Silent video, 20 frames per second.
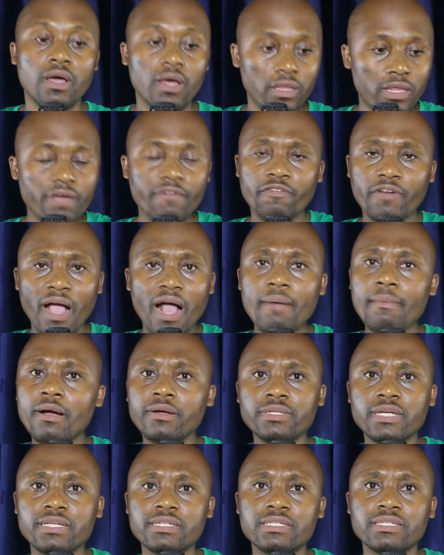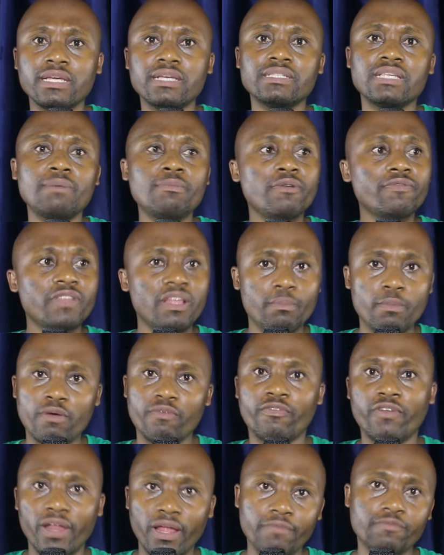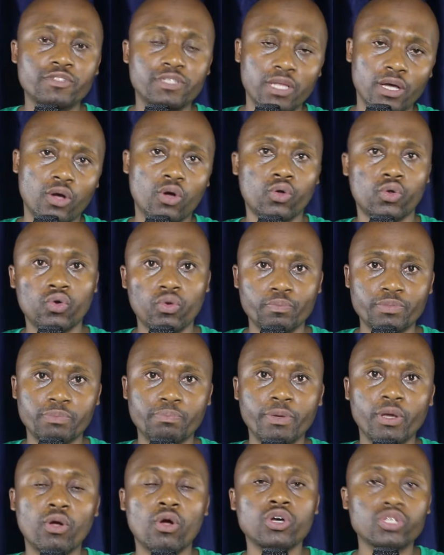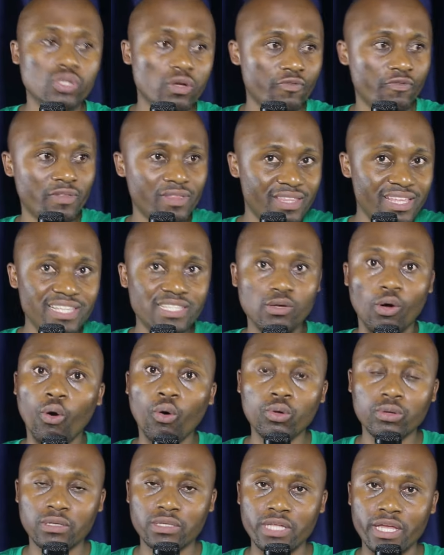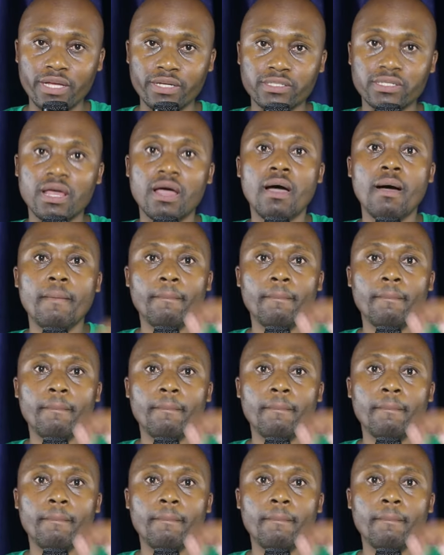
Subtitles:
they've come out and say some of them have left the groups because of these whole things.